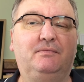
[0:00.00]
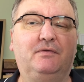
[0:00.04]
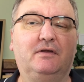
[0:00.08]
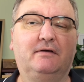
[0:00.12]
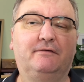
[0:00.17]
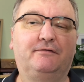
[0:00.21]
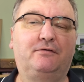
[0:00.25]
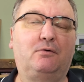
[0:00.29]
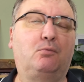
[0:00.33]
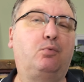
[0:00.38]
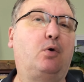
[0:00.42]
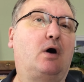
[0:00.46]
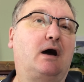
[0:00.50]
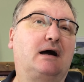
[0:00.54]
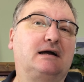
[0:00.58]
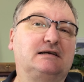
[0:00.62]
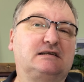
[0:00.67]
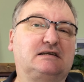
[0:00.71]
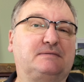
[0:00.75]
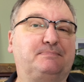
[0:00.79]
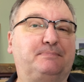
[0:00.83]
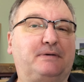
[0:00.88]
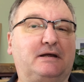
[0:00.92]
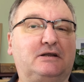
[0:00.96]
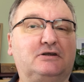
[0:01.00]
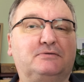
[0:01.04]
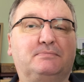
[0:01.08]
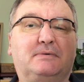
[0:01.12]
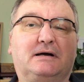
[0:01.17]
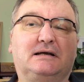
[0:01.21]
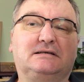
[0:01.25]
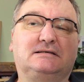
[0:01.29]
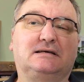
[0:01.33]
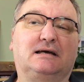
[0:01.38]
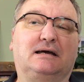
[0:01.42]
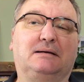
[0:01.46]
for what I spend my
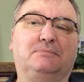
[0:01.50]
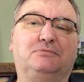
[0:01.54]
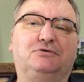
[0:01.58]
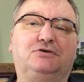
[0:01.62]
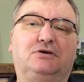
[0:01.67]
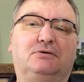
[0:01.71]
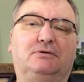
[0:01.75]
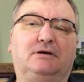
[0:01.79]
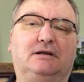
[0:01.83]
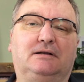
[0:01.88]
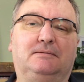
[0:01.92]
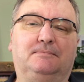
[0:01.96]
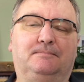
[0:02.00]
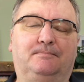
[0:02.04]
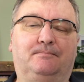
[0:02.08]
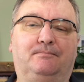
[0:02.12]
time doing.